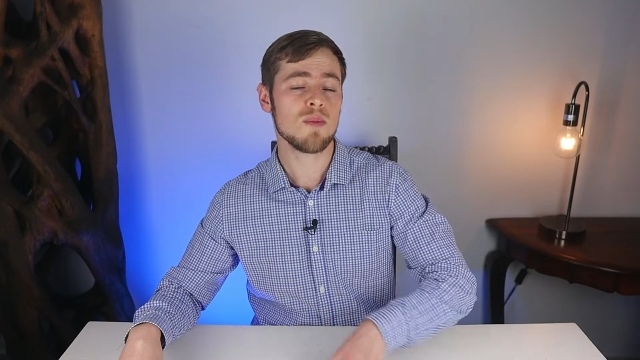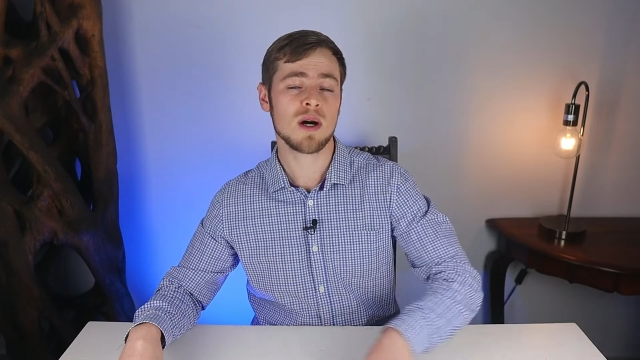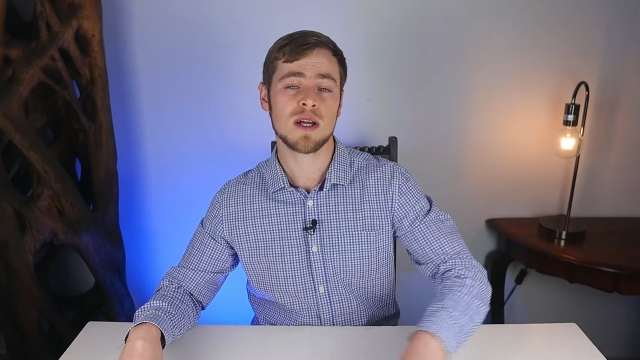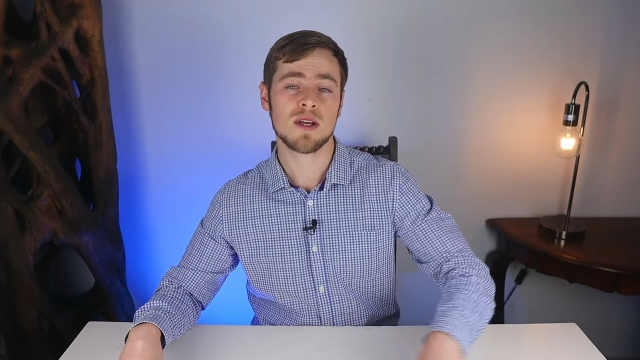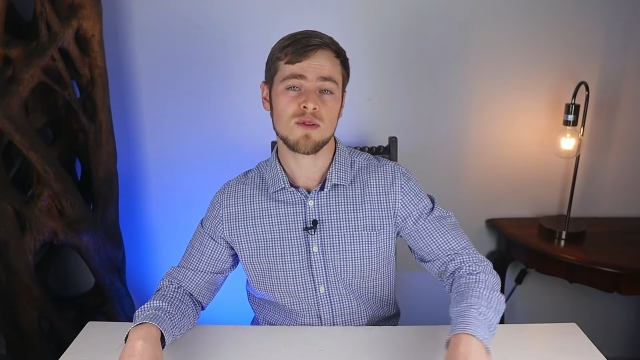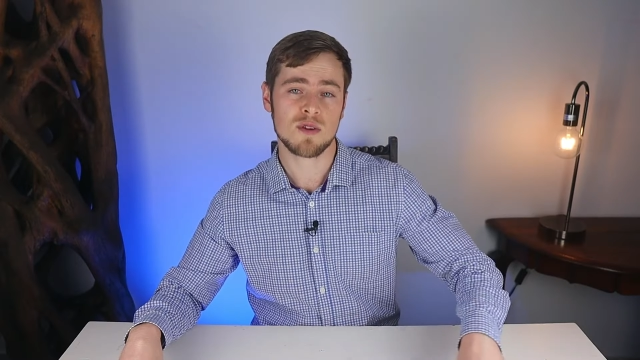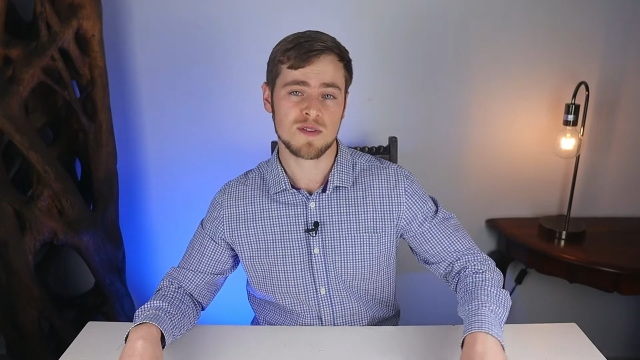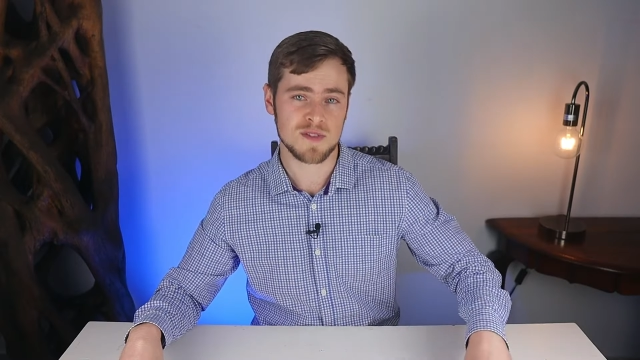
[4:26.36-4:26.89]

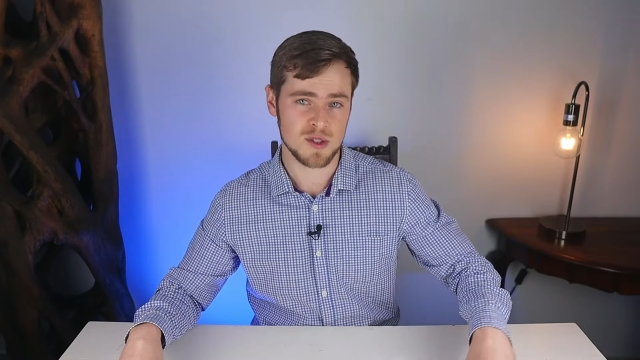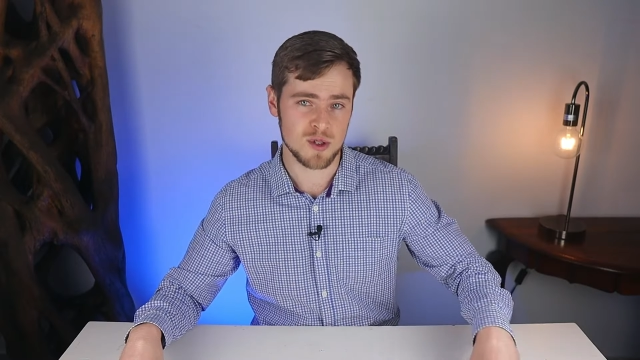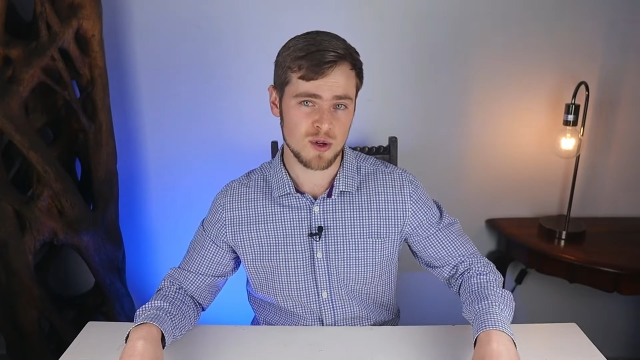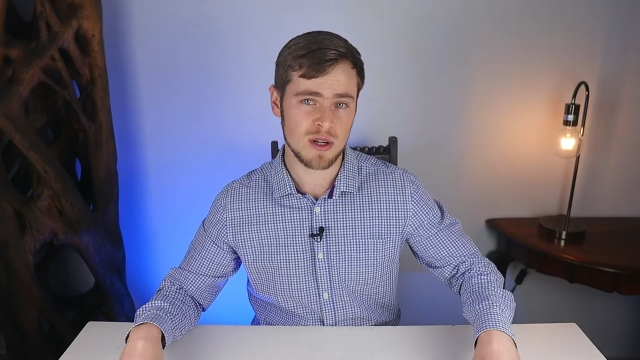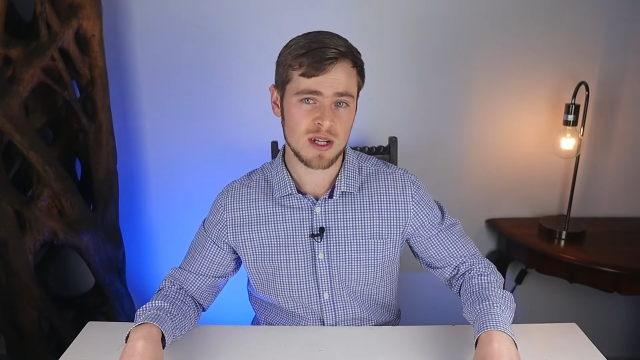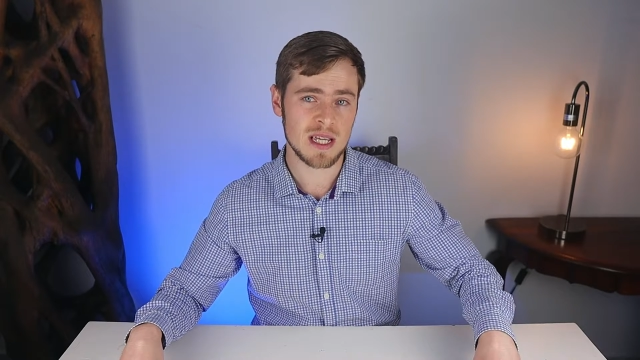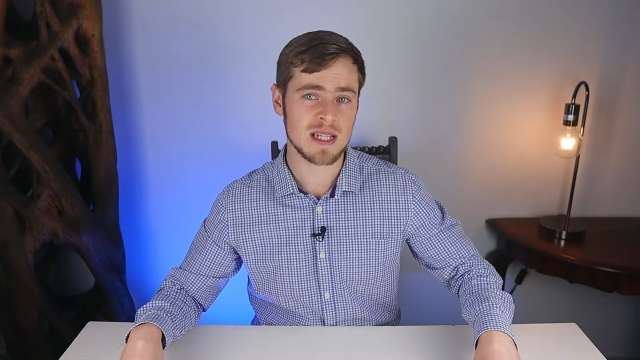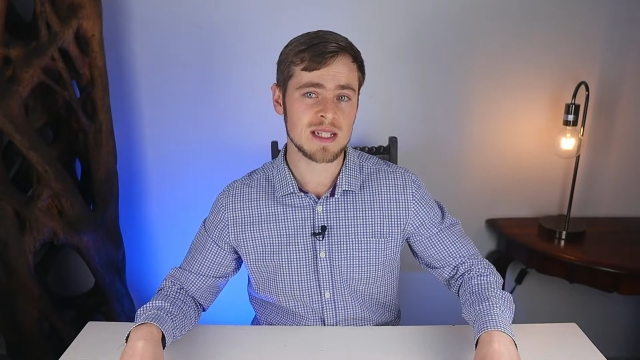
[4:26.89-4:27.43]
by
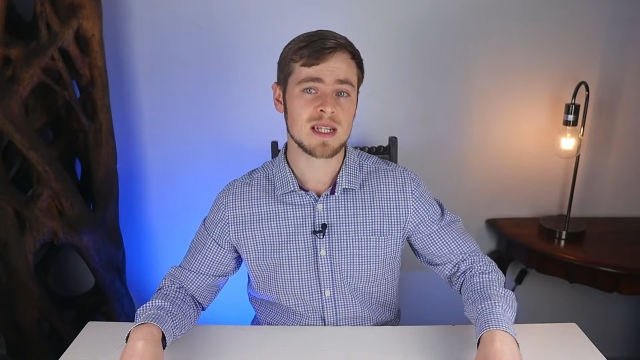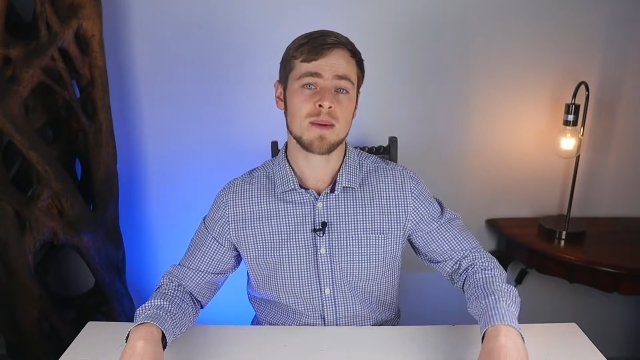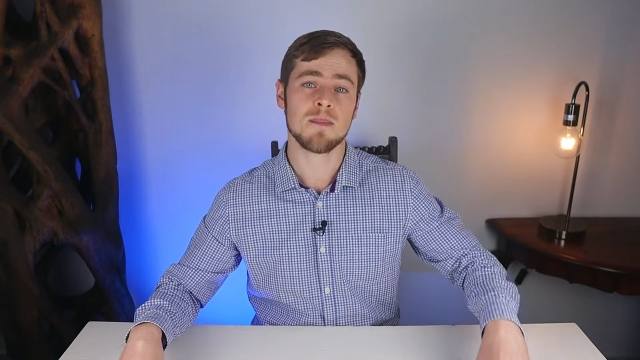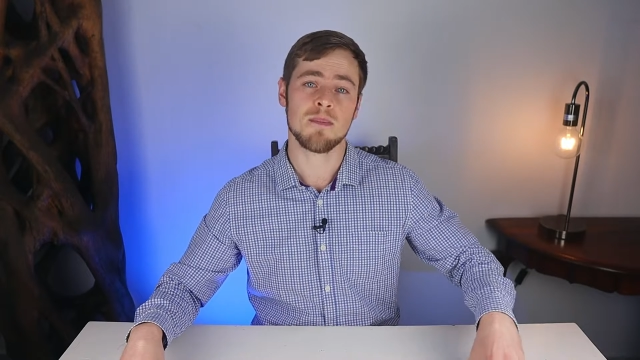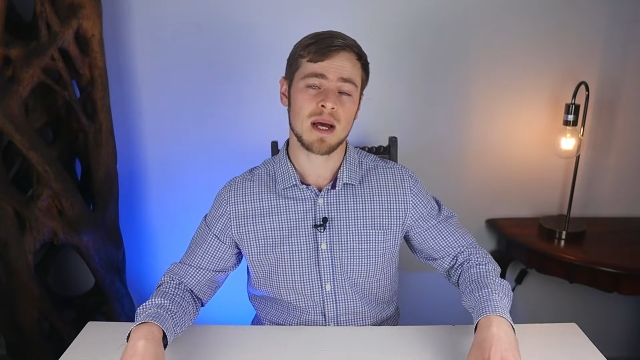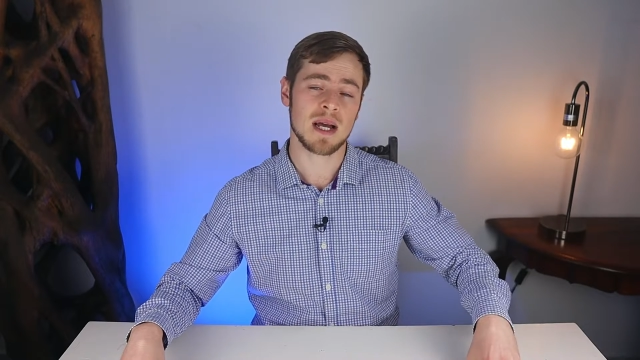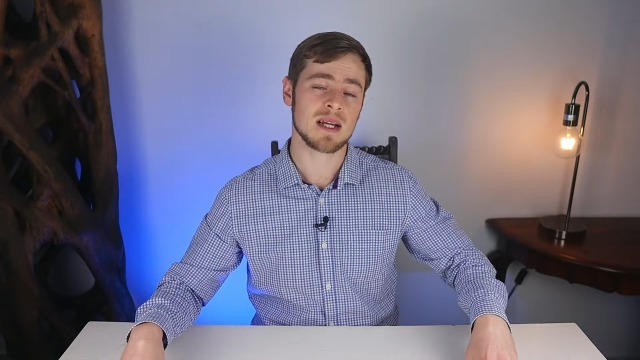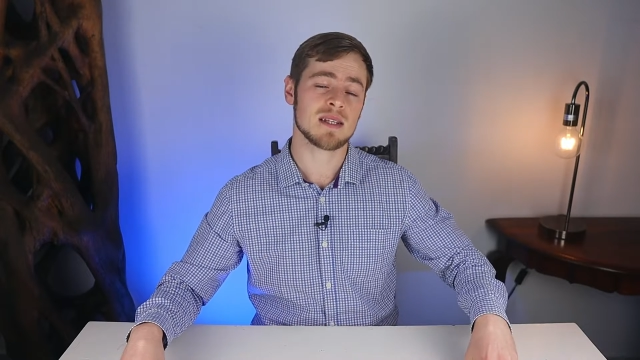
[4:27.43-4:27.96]
withdrawing it
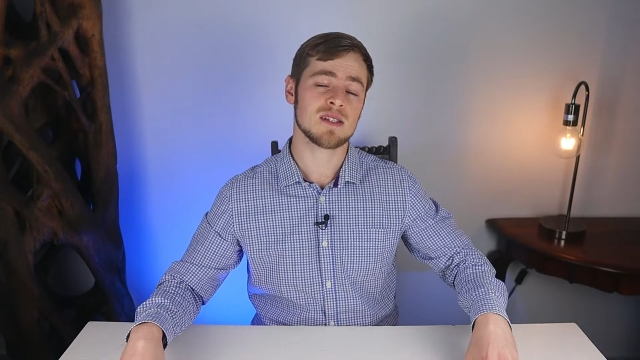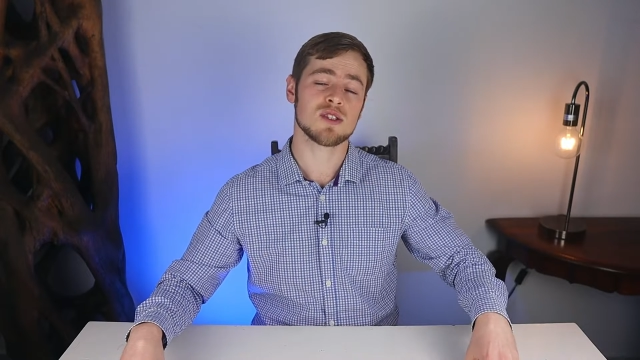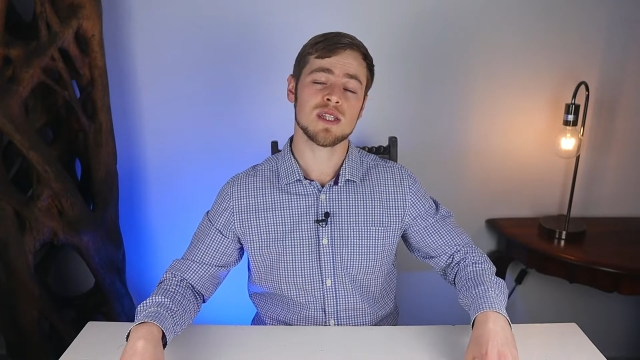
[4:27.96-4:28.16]
back